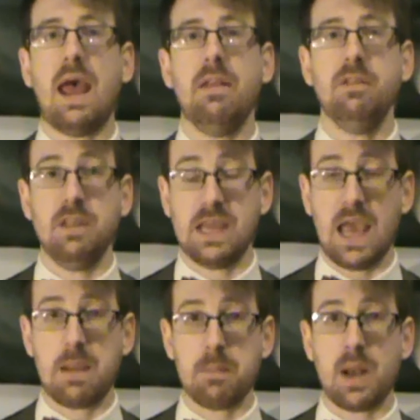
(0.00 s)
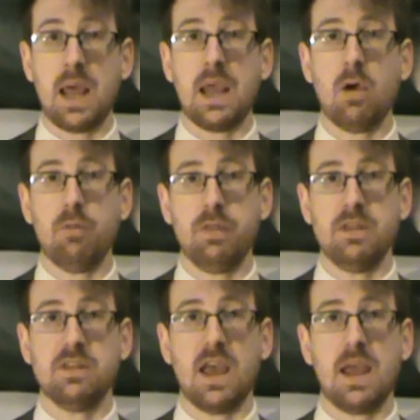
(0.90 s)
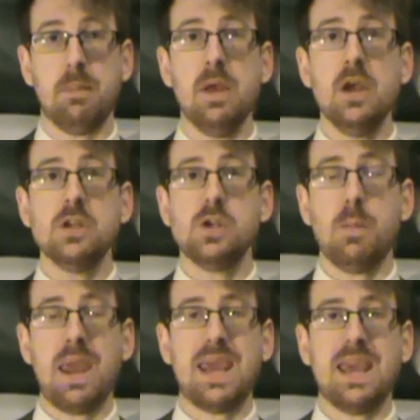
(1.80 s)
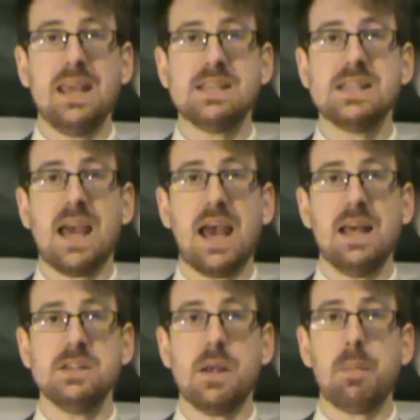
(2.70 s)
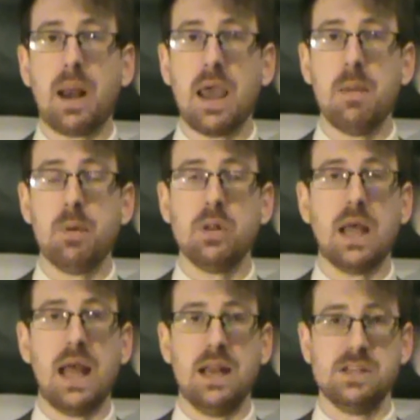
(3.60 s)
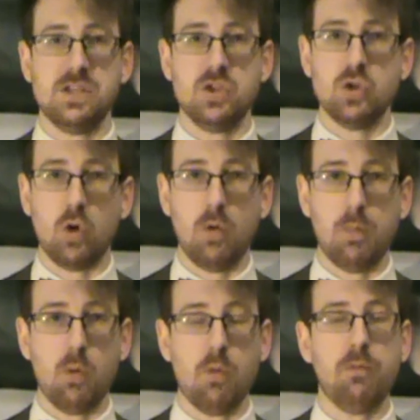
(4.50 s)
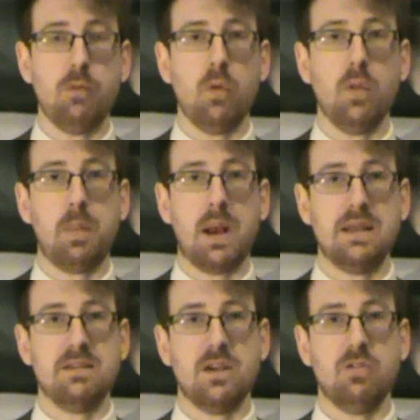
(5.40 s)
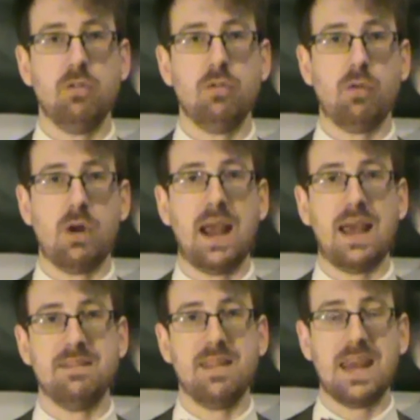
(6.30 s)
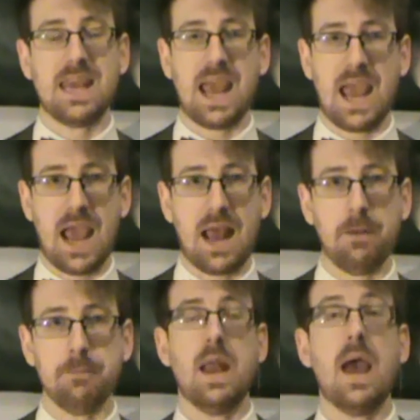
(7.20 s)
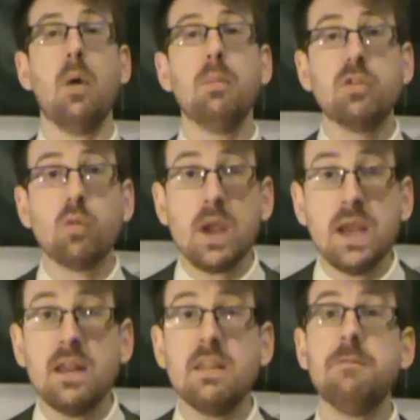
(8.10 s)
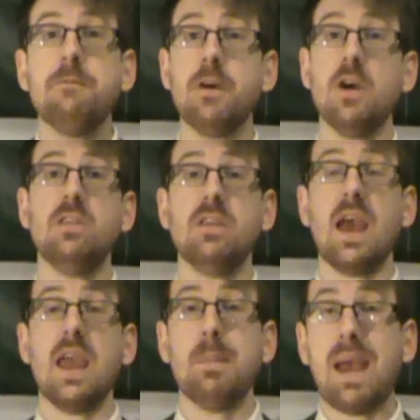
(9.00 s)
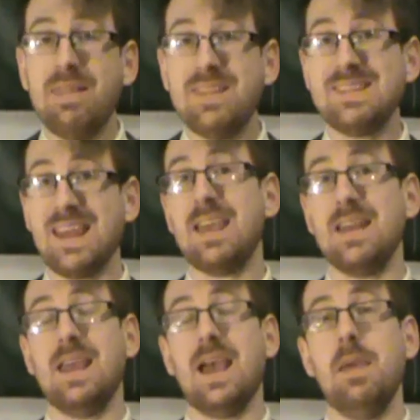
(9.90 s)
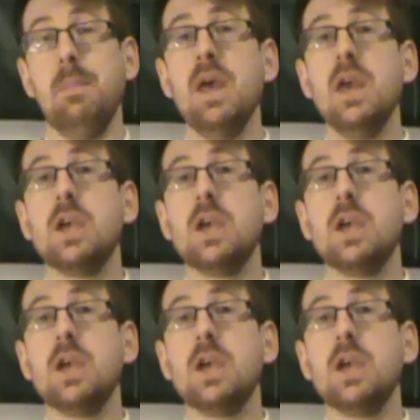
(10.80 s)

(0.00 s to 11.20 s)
and the gameplay of this game to make it as playable and as enjoyable for the PlayStation 3 as they can. Now, between the first game and the second game,